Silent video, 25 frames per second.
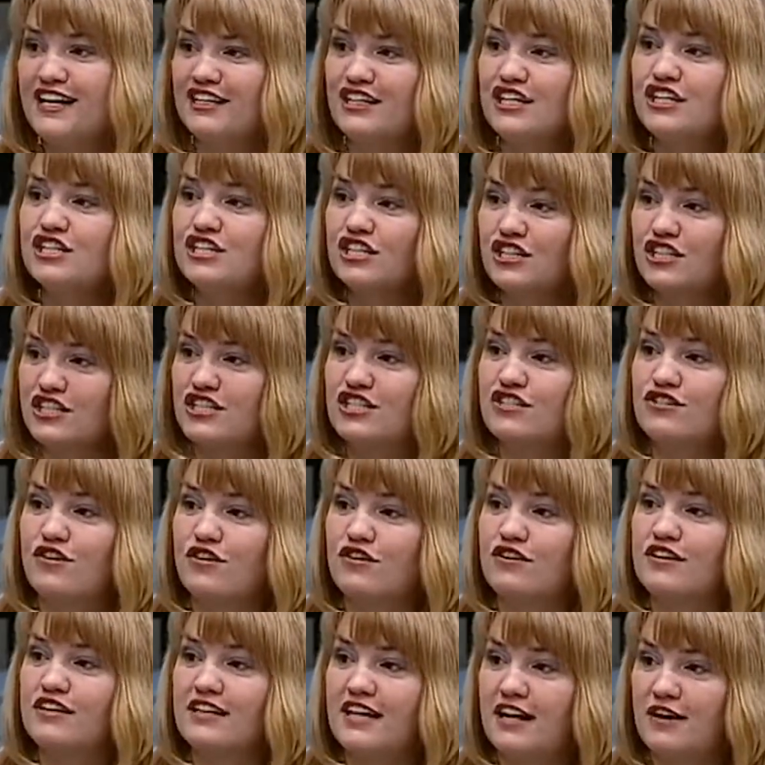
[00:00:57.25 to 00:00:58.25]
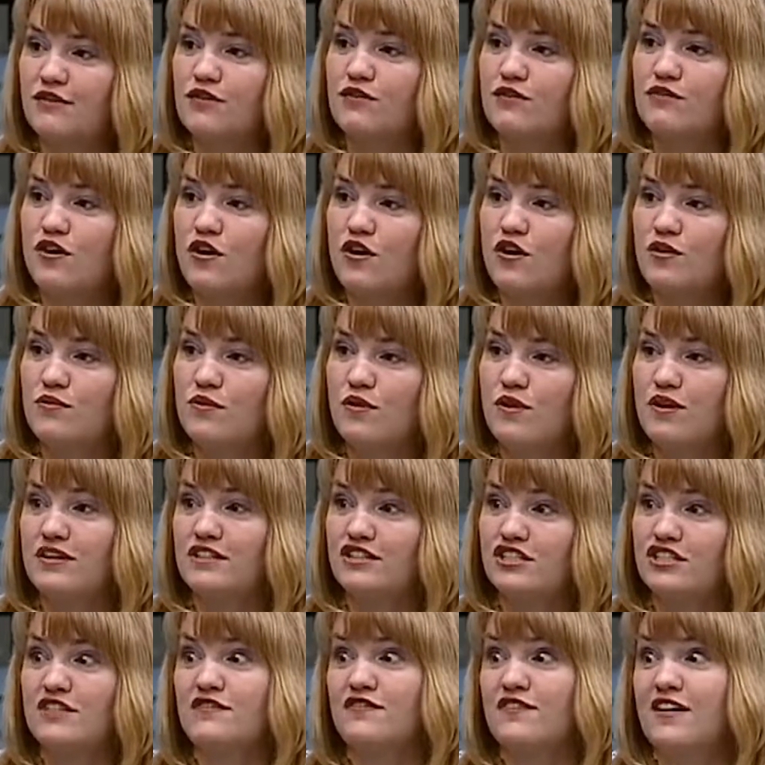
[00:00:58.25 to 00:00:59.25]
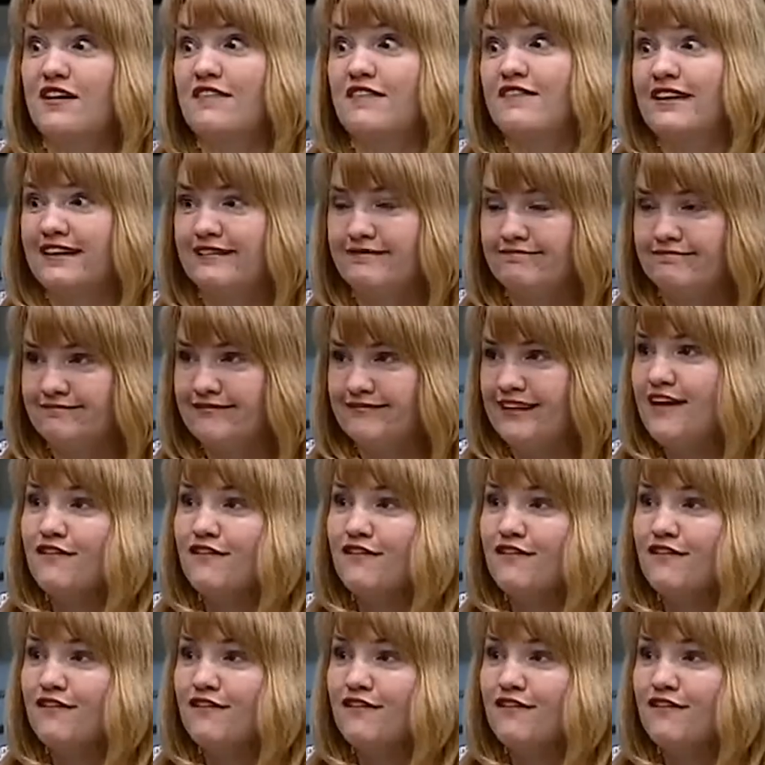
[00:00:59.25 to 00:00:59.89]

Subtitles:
initially started out of Ottawa and just found they